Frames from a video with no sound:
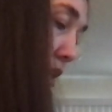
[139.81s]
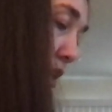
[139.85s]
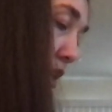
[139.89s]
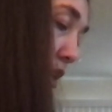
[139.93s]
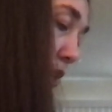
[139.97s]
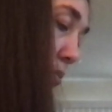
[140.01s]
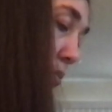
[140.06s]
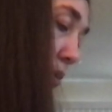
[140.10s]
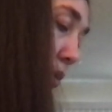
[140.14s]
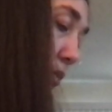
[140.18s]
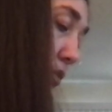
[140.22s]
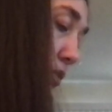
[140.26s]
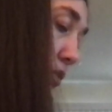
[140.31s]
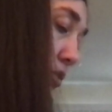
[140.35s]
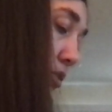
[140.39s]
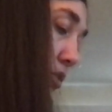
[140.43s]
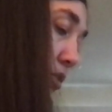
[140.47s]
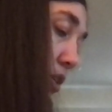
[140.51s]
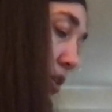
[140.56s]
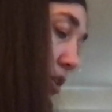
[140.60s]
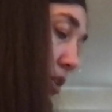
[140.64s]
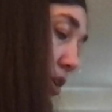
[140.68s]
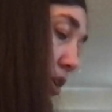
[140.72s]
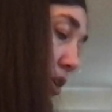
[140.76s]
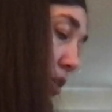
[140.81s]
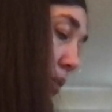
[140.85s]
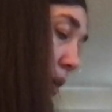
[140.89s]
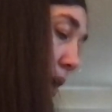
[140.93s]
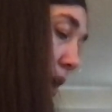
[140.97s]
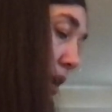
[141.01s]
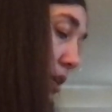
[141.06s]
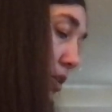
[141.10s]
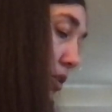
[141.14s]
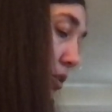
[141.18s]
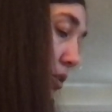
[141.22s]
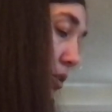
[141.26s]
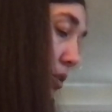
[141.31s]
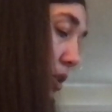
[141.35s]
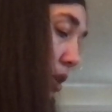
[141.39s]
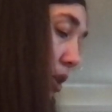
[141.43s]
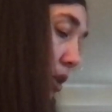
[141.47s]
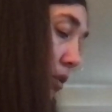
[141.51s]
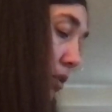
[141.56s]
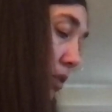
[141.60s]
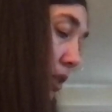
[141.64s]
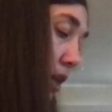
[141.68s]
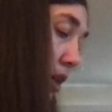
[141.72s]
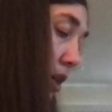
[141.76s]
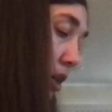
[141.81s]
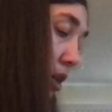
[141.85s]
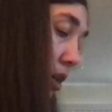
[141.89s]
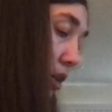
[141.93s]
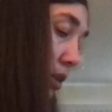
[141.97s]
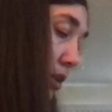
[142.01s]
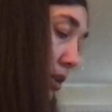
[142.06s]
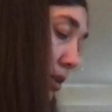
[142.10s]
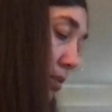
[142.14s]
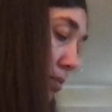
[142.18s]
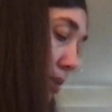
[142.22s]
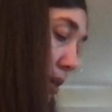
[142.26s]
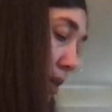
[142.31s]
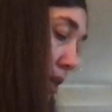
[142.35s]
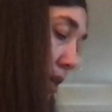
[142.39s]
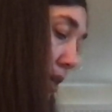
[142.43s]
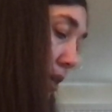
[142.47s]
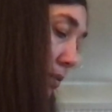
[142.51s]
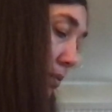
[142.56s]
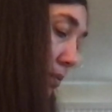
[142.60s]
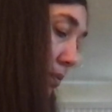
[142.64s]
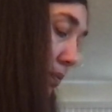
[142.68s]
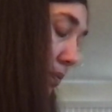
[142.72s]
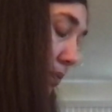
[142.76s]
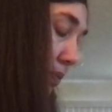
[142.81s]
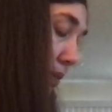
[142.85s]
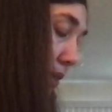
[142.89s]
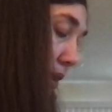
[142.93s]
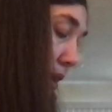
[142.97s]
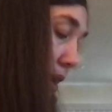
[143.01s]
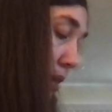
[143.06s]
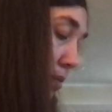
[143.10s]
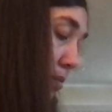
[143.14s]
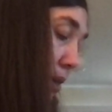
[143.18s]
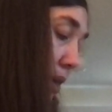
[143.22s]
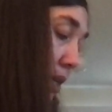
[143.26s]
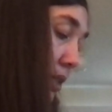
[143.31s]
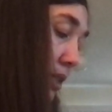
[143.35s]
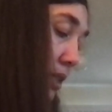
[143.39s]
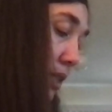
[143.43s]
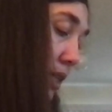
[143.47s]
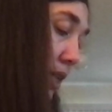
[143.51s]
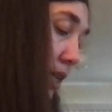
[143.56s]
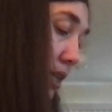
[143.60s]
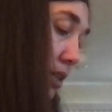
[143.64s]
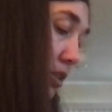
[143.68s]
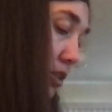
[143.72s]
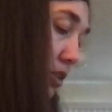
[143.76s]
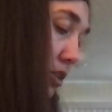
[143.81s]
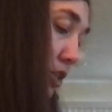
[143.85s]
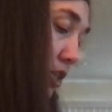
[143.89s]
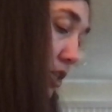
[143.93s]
He moved slowly away. "Don't go," they called in pity. "I must," he answered,